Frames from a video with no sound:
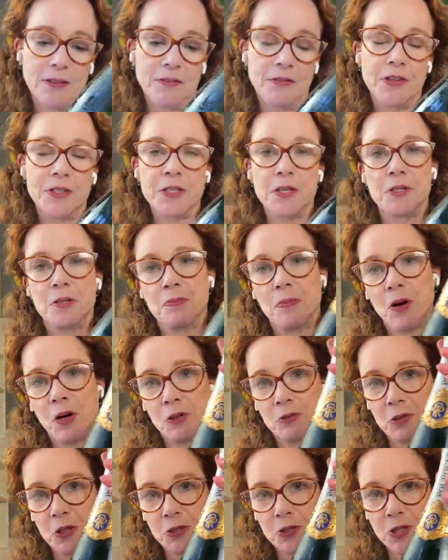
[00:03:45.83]
of, this is
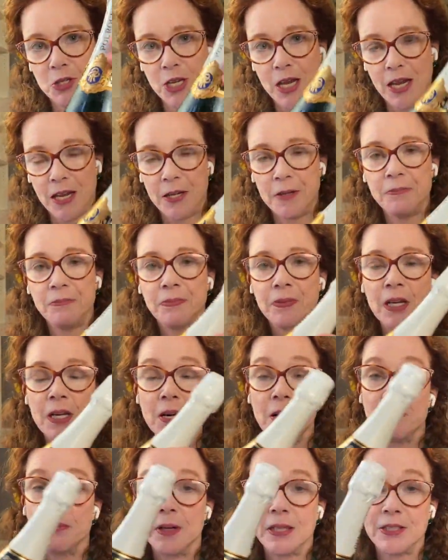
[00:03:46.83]
Paul Roger,
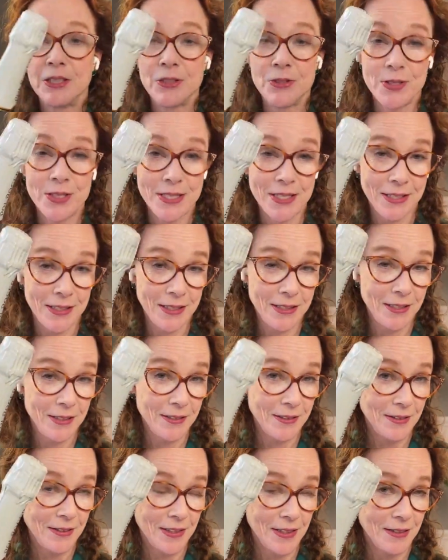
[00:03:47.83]
but you
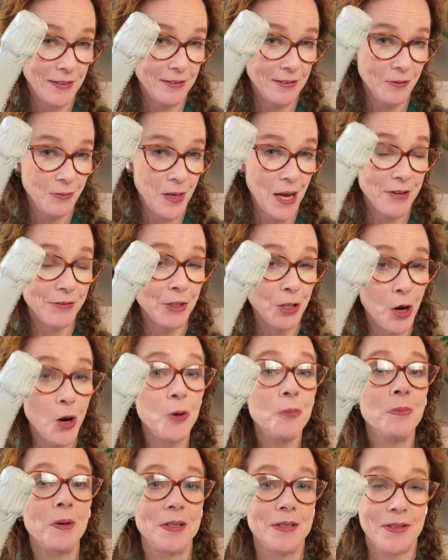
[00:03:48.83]
see that we haven't
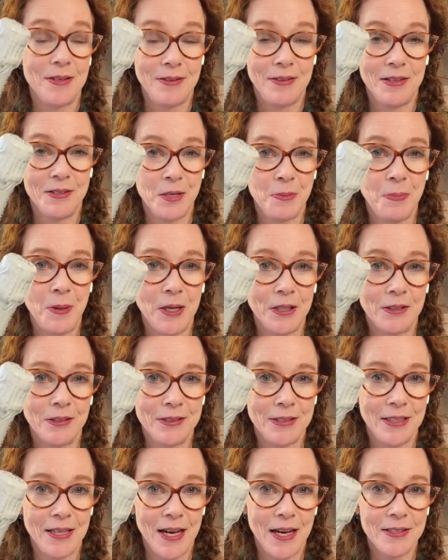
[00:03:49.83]
opened this
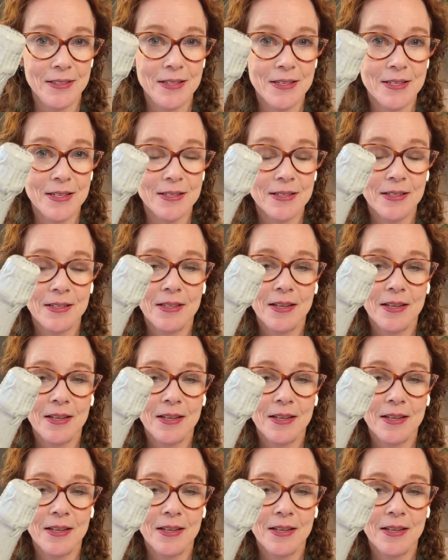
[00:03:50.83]
bottle yet.